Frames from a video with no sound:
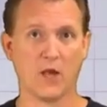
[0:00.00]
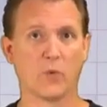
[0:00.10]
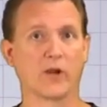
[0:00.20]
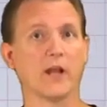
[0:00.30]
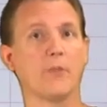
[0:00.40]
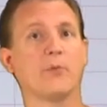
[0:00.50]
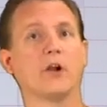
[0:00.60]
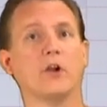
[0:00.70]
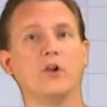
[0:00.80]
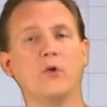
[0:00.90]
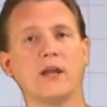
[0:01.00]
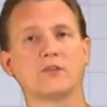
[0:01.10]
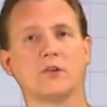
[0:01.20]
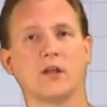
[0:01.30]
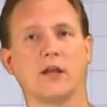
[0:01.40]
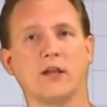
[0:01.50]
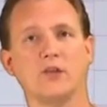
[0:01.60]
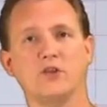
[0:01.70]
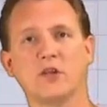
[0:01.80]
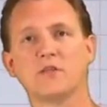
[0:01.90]
We're going to put our new answer line
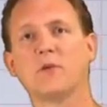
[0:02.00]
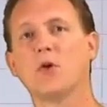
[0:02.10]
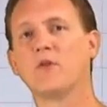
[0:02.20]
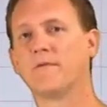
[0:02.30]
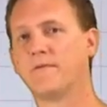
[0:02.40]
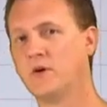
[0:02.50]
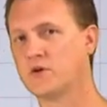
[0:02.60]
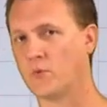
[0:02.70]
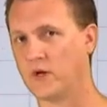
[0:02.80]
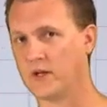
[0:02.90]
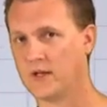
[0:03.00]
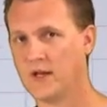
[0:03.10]
just below the first one.